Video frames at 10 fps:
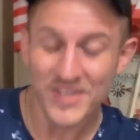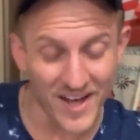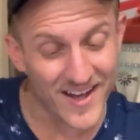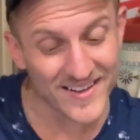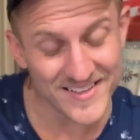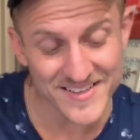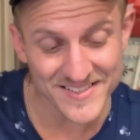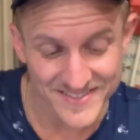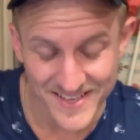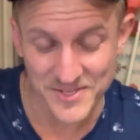God is
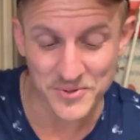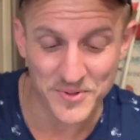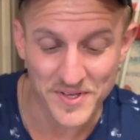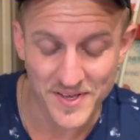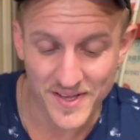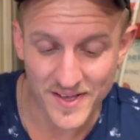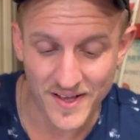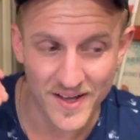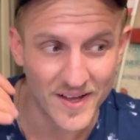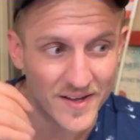essentially
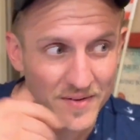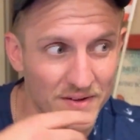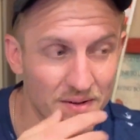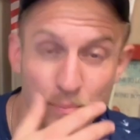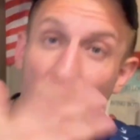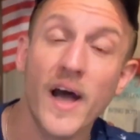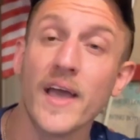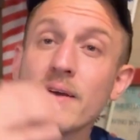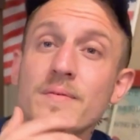by.